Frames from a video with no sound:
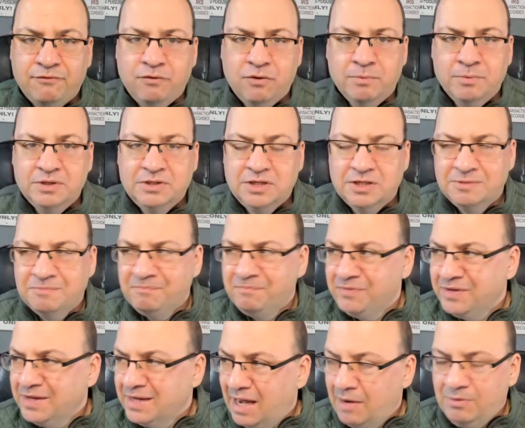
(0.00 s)
performances.
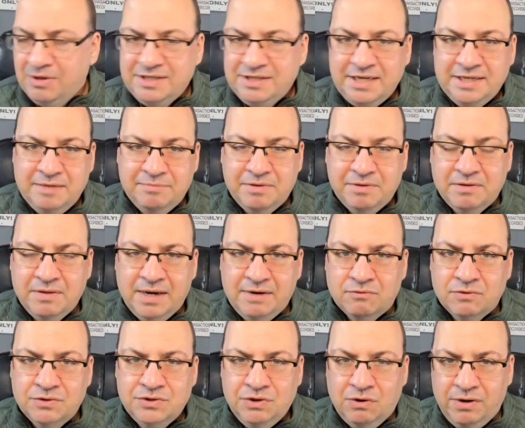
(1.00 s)
I want to say something
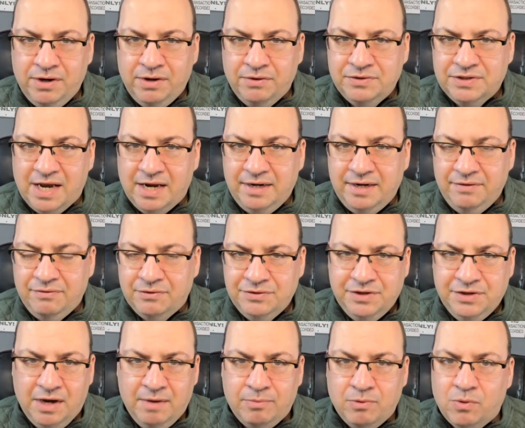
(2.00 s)
like Rosario's got either
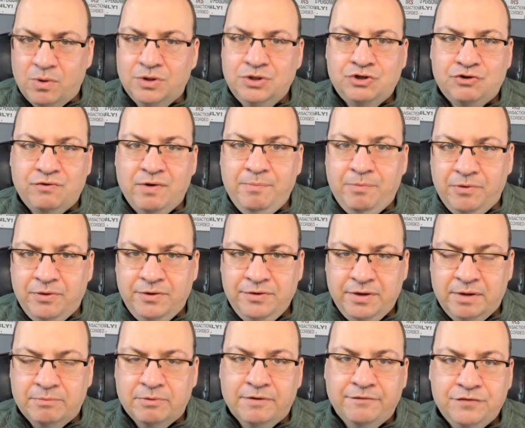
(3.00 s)
double or triple the
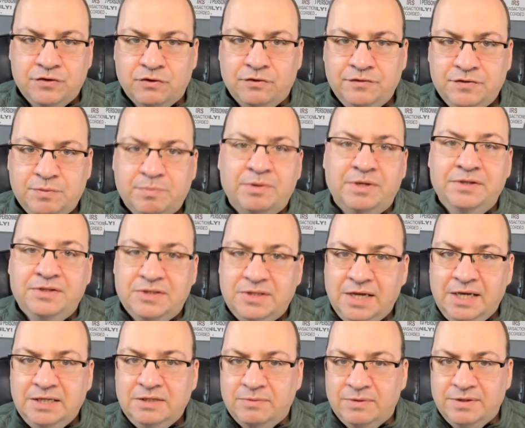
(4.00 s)
number of turf sprint
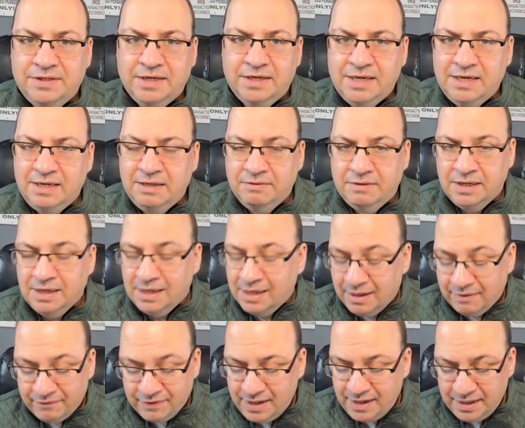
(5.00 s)
stakes wins at Keeneland
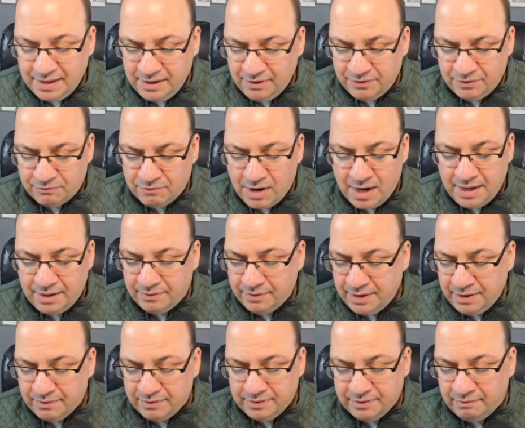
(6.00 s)
than any other rider
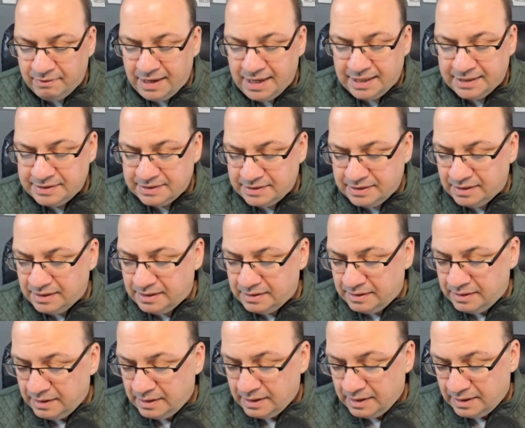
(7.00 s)
here in the last uh,
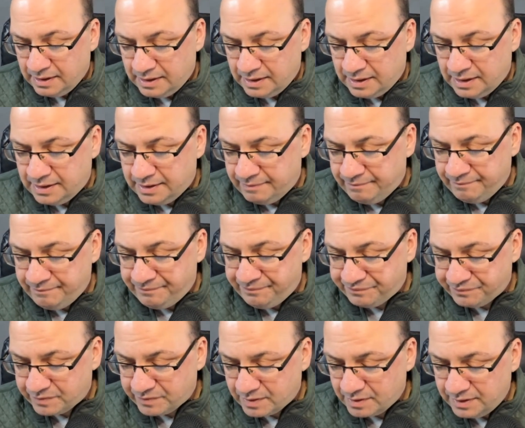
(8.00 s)
um,
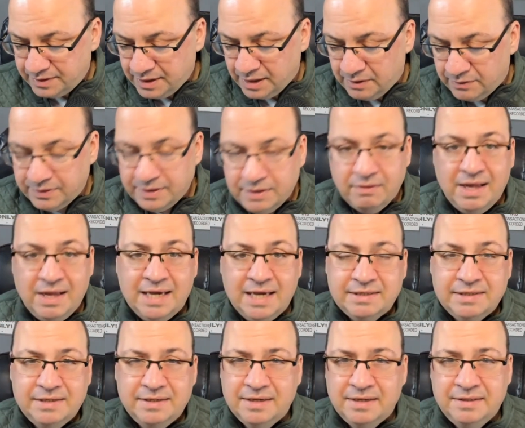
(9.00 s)
you know, in the last
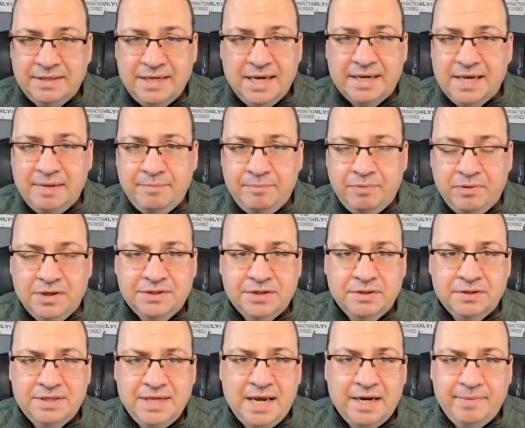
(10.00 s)
uh, decade plus, the
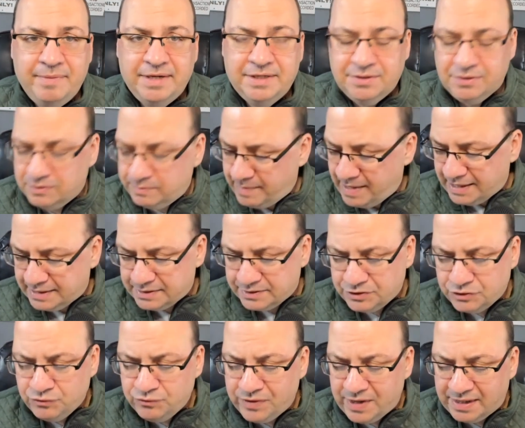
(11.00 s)
database goes back to
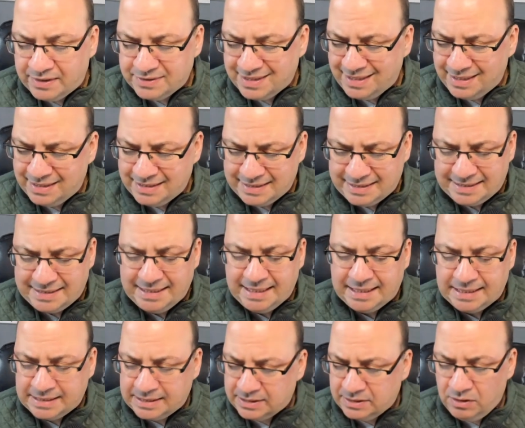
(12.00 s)

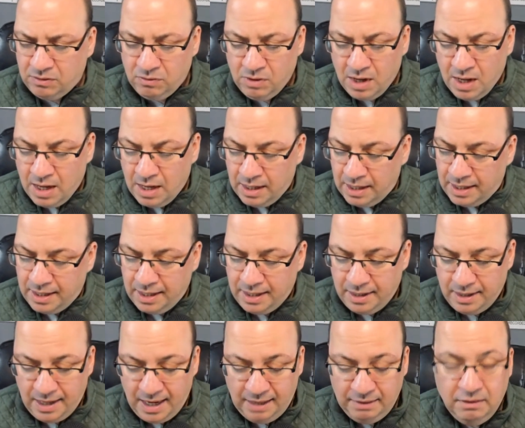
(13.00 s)
2006. So uh,
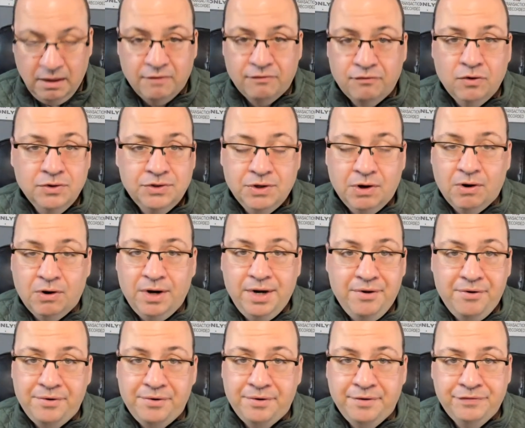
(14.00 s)
I love
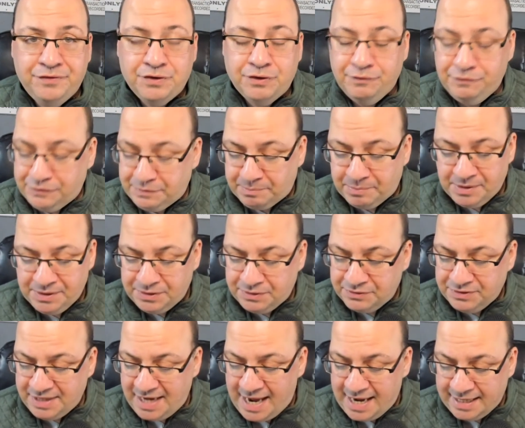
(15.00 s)
Rosario on turf sprinters
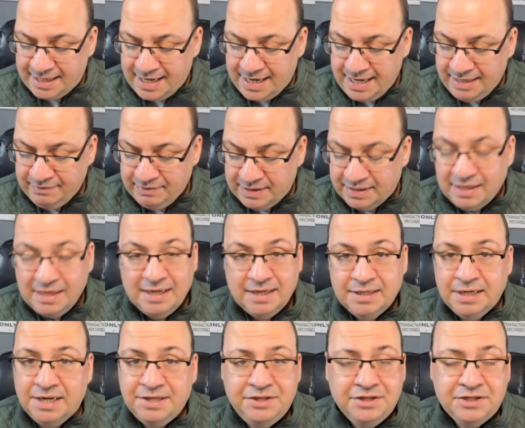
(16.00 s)
at Keeneland,
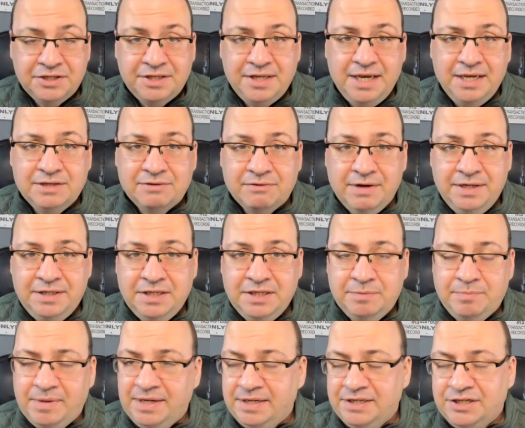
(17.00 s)
not just stakes races,
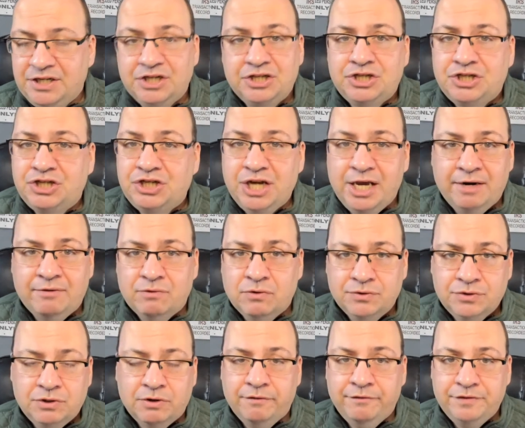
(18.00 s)
but in just general
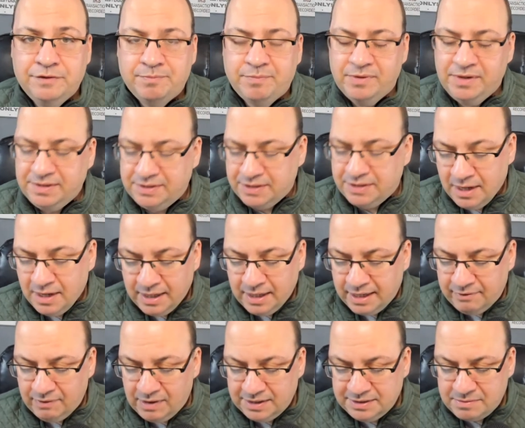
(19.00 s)
turf sprints. He
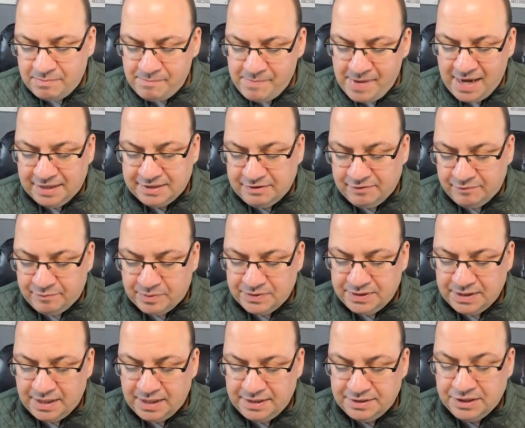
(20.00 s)
rides a massive
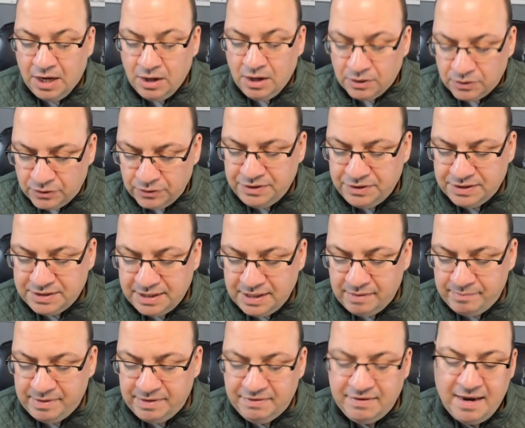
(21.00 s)
percentage. Good to see him
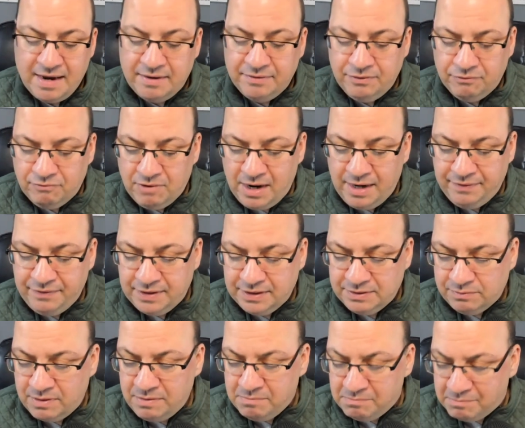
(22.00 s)
in town to ride this
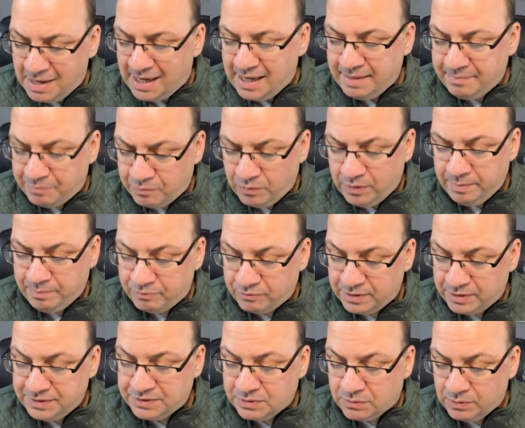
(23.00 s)
one. My boy
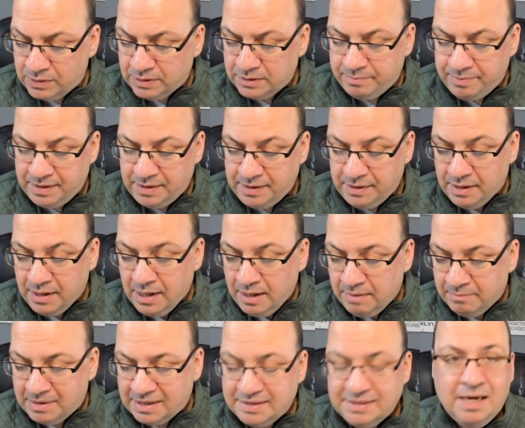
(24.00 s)
Prince going to be
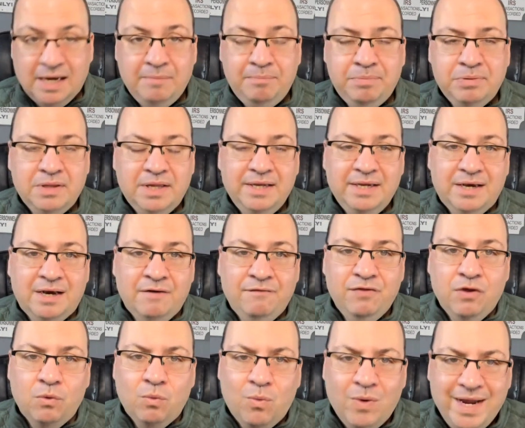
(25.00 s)
my top play of the
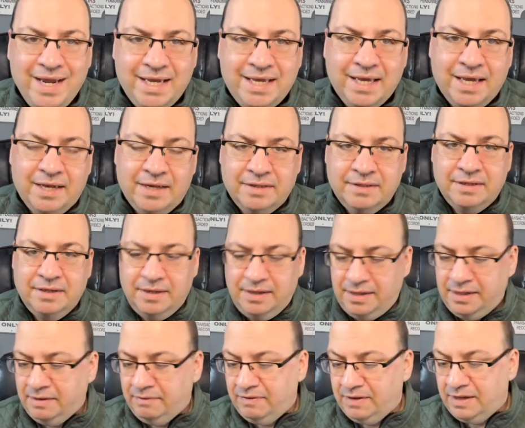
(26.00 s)
weekend
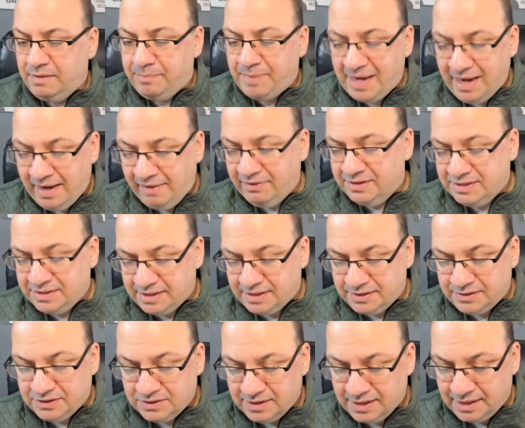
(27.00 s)
in the Palisade
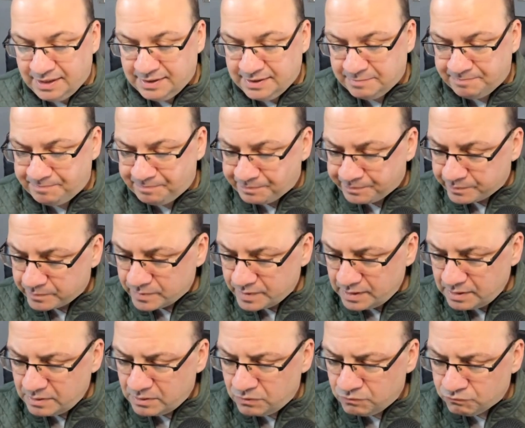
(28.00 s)
Stakes,
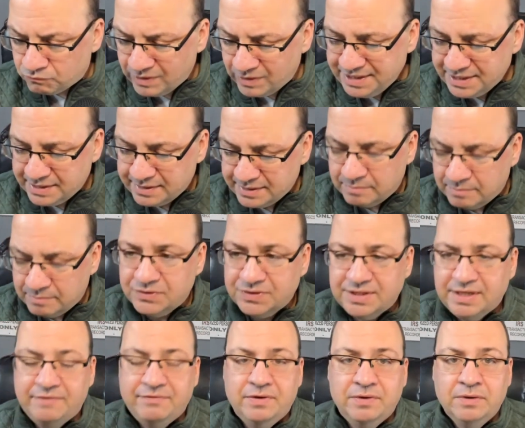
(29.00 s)
race number
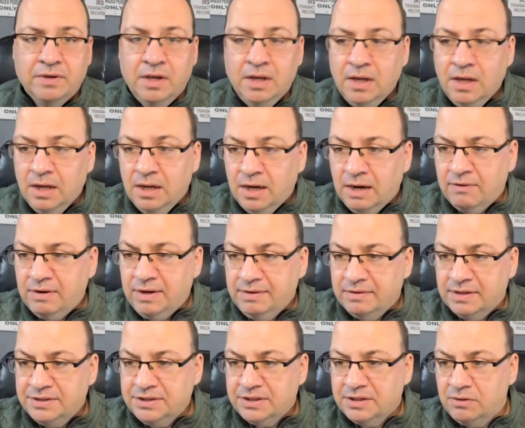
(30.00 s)
seven. All right,
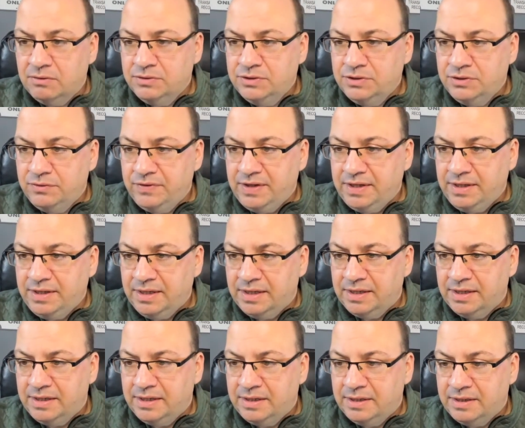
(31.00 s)
let's go to the.
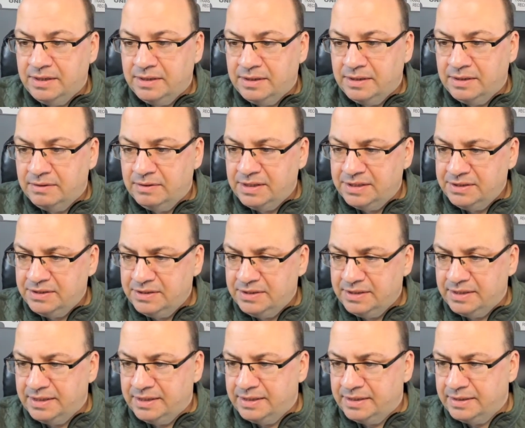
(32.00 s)
Uh, let's
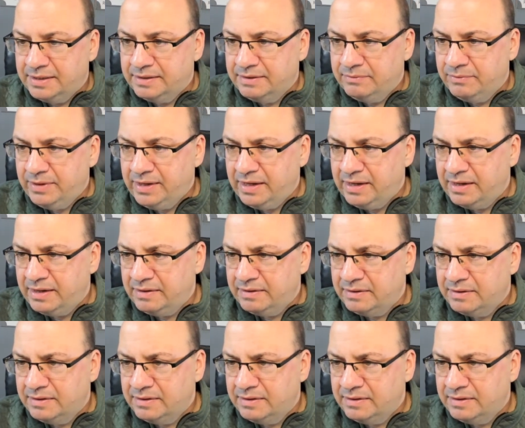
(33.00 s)
see, we had.